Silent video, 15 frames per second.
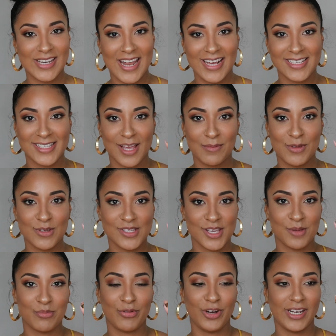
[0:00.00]
Next, I'm
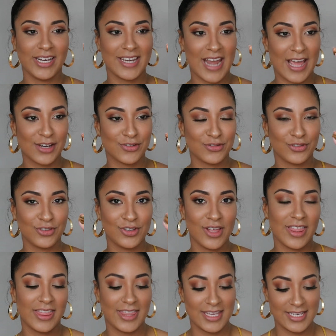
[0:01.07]
using Pretty Natural.
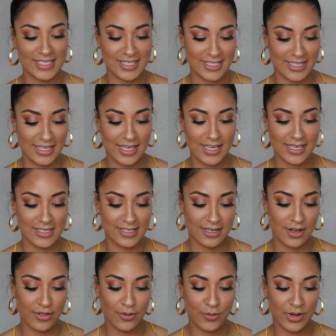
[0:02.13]
This is
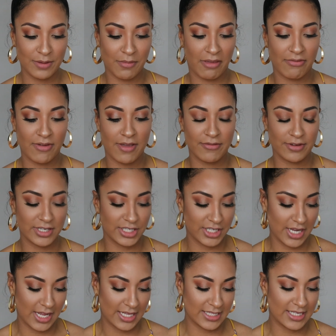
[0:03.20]
another one of my favorite
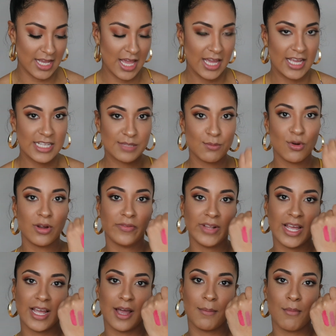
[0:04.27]
shades. It's more of
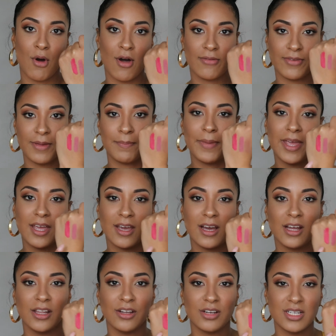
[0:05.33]
like a mauve-y pink
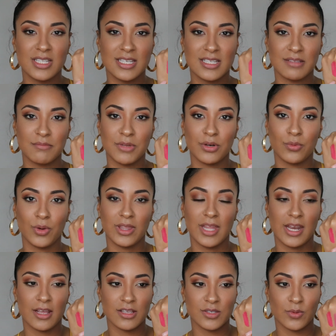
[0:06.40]
color. It's this middle one
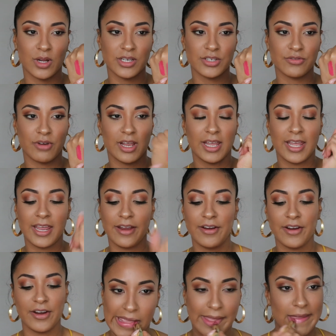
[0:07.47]
that I swatched right here.